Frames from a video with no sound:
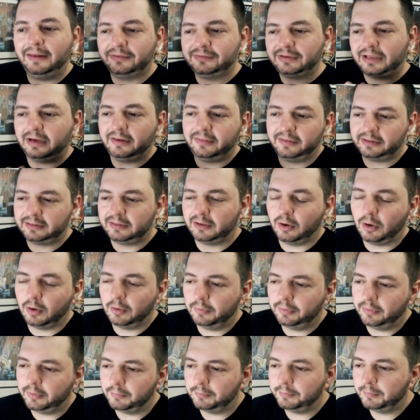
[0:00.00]
That's kind of like
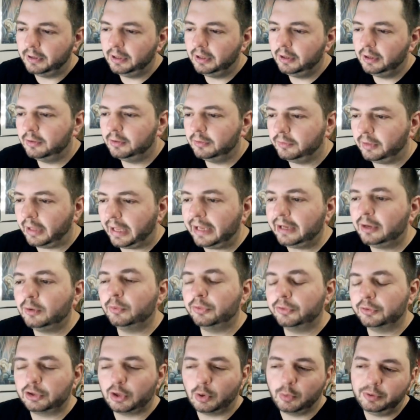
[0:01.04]
the angle
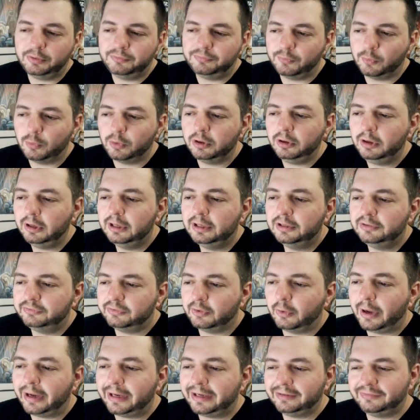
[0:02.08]
they're going for,
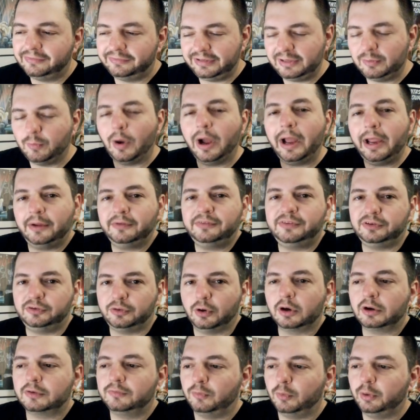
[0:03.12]
so I could see why it's a
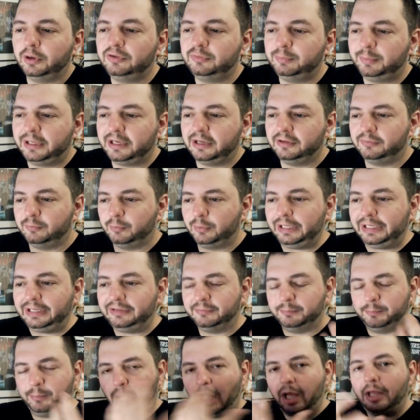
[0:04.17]
dark voice, because when he's
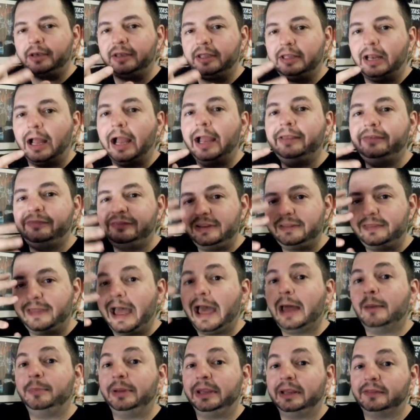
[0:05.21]
bonded, I see
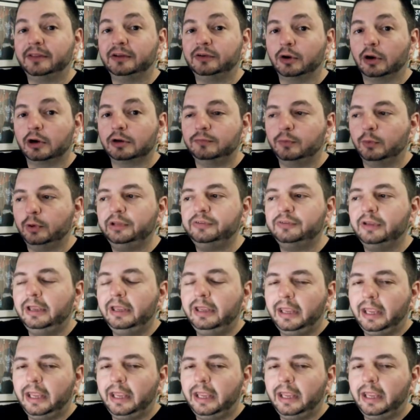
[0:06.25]
that being the dark voice,